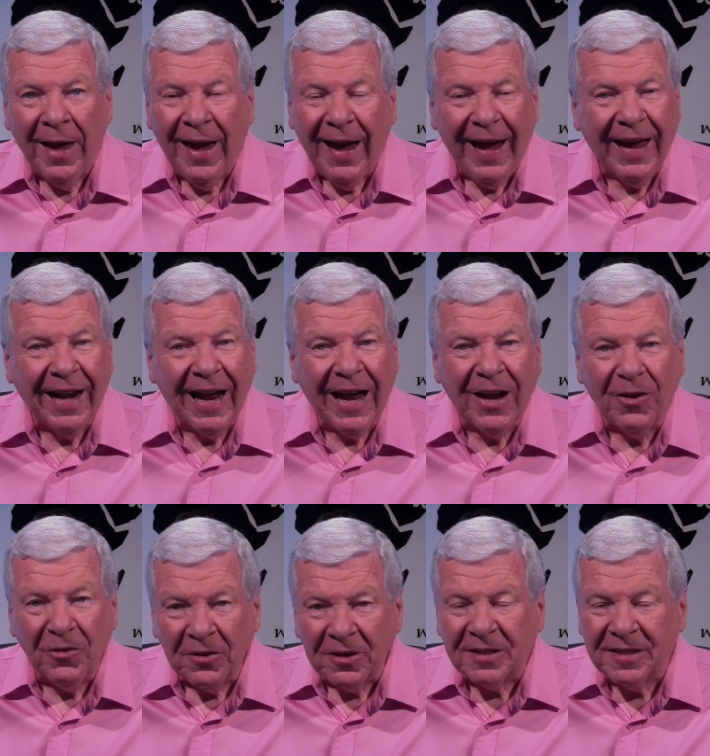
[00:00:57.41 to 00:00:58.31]
and I
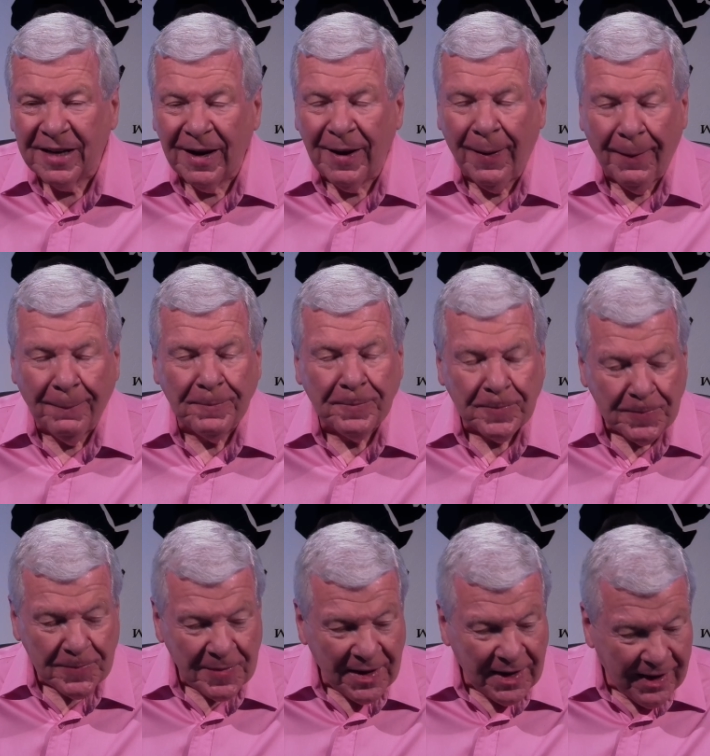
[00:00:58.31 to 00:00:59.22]
looked down
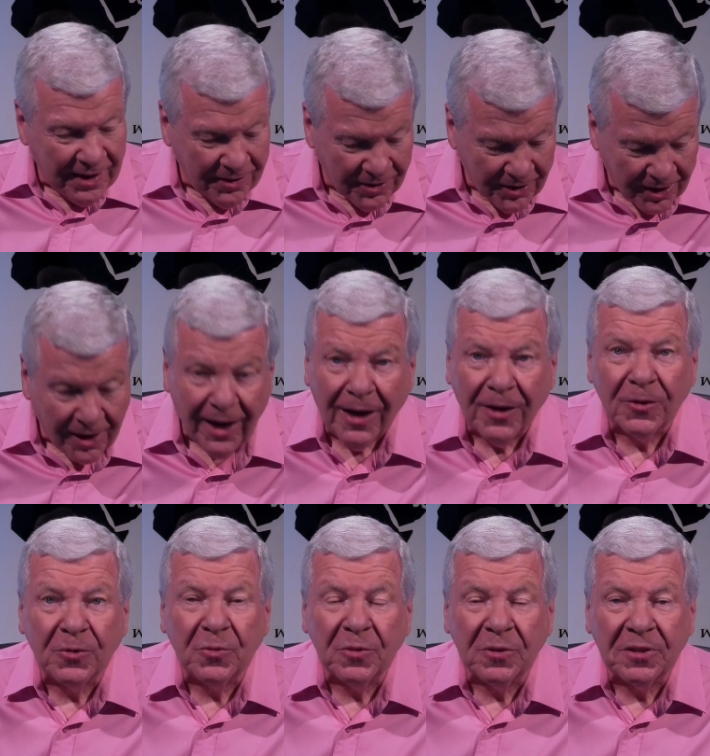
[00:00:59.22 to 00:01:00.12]
and the
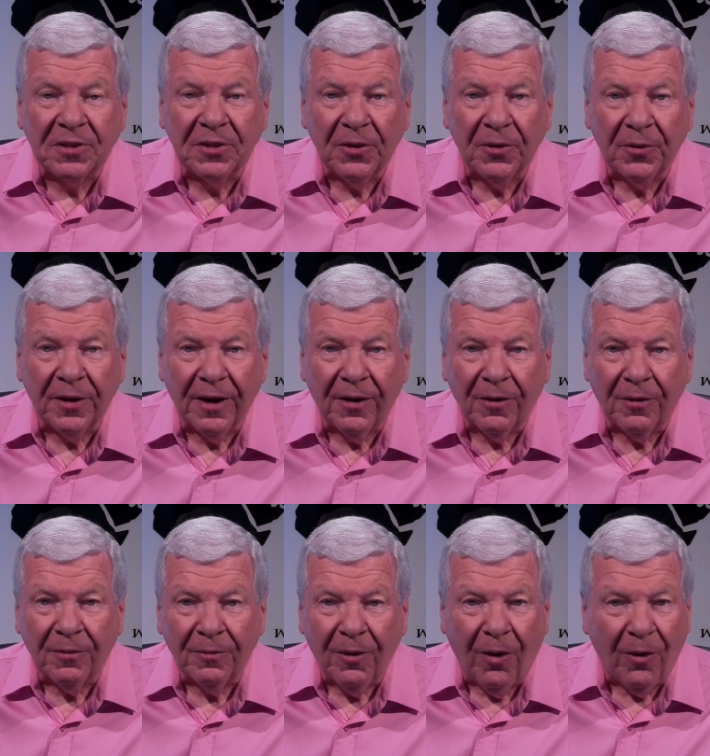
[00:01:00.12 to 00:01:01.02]
clouds were still there,
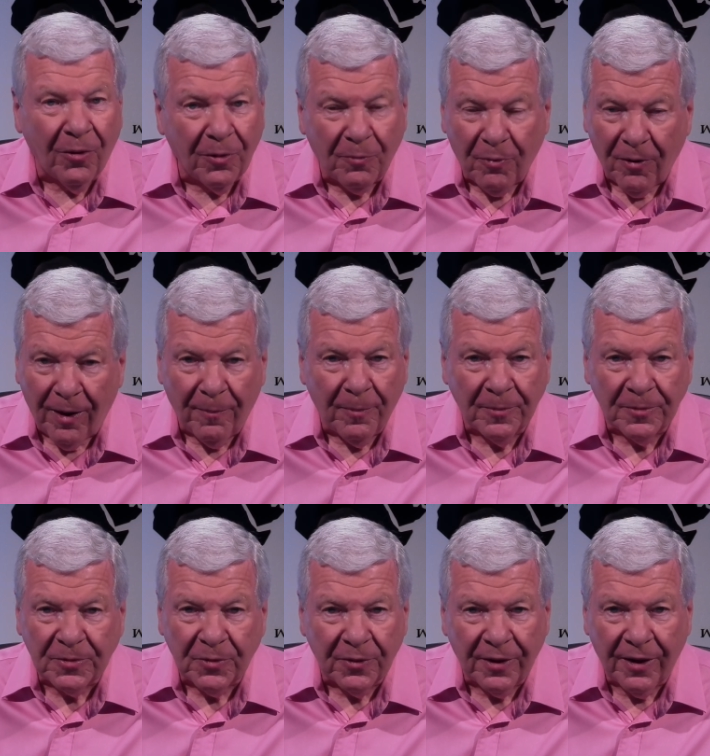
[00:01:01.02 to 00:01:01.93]
all the
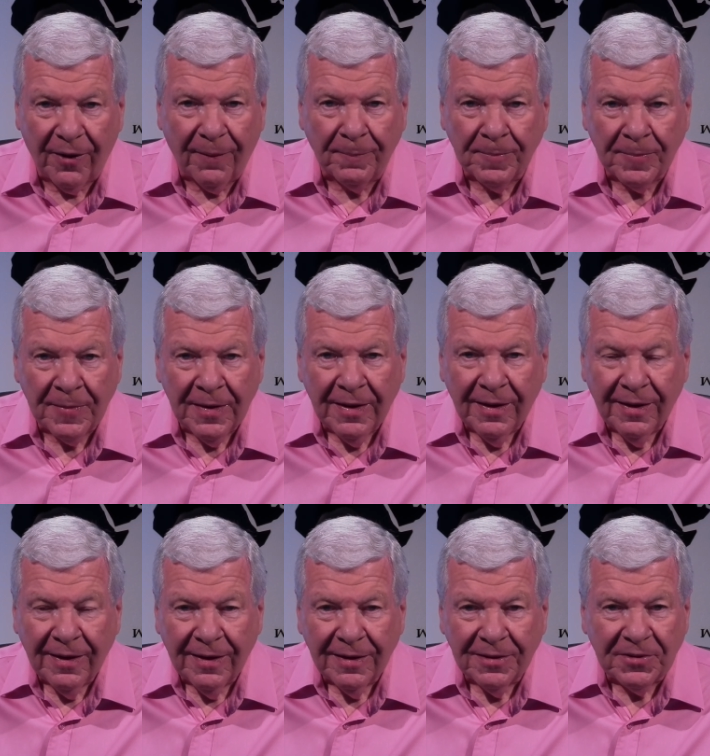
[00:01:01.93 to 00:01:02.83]
problems were there.
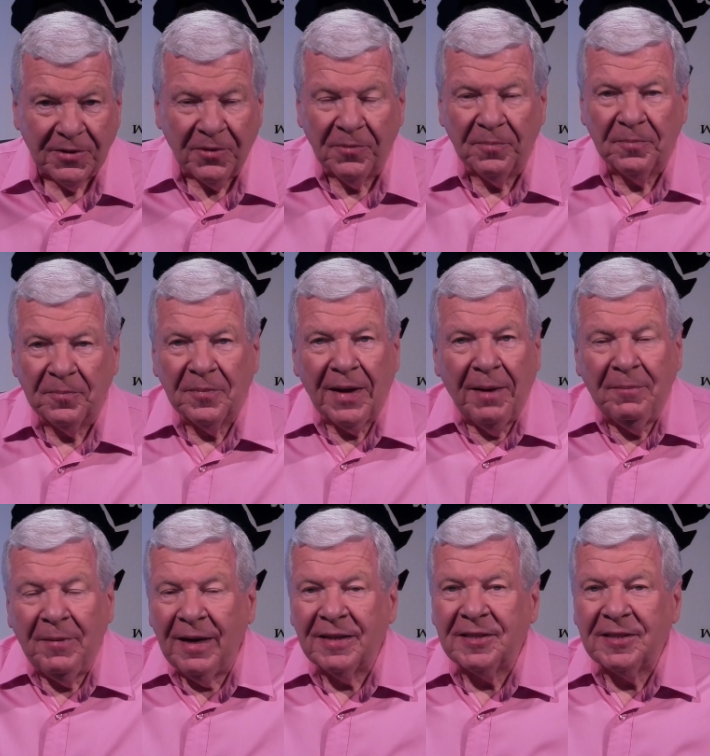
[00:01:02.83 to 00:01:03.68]
So I'm not